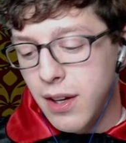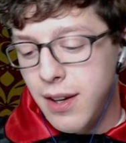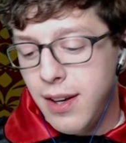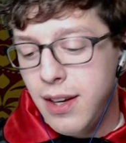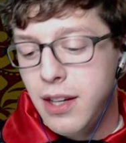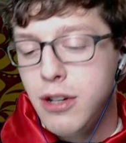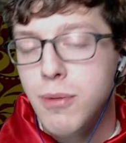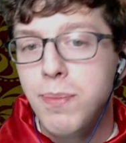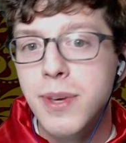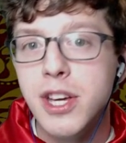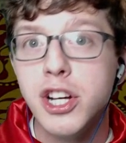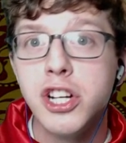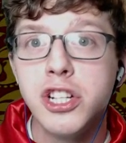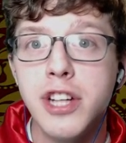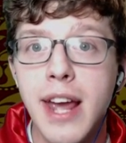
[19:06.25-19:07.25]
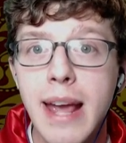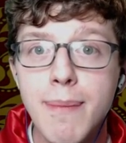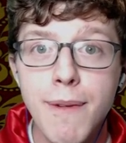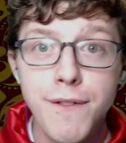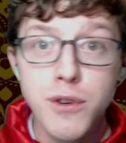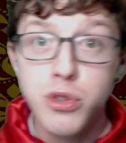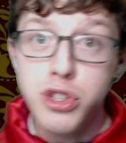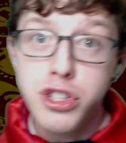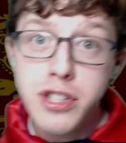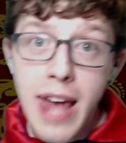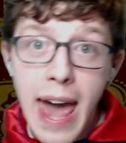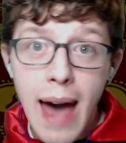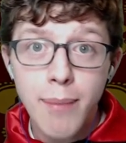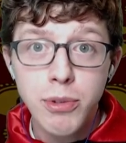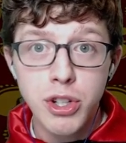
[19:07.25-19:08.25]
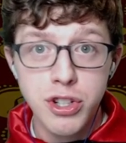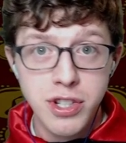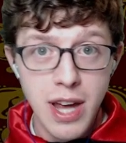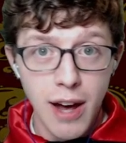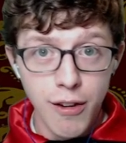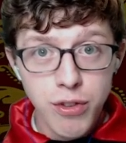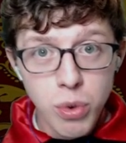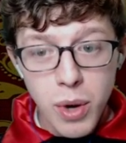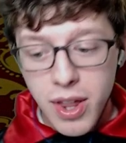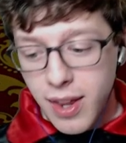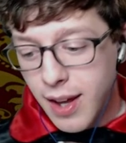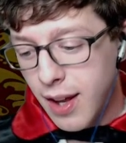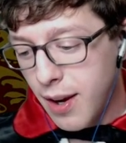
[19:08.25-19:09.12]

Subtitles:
You'd be ashamed if you stabbed yourself with it."